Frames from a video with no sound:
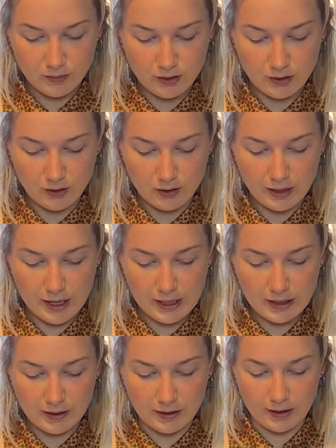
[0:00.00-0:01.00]
like
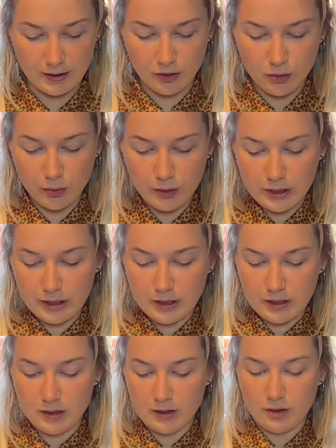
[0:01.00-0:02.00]
the accordion
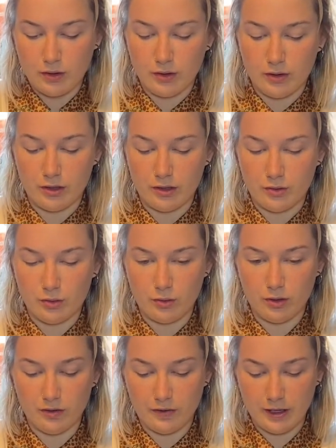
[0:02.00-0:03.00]
on all
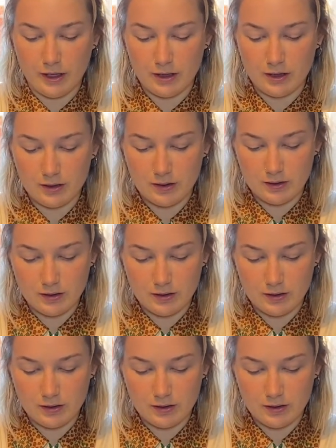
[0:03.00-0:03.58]
of the others.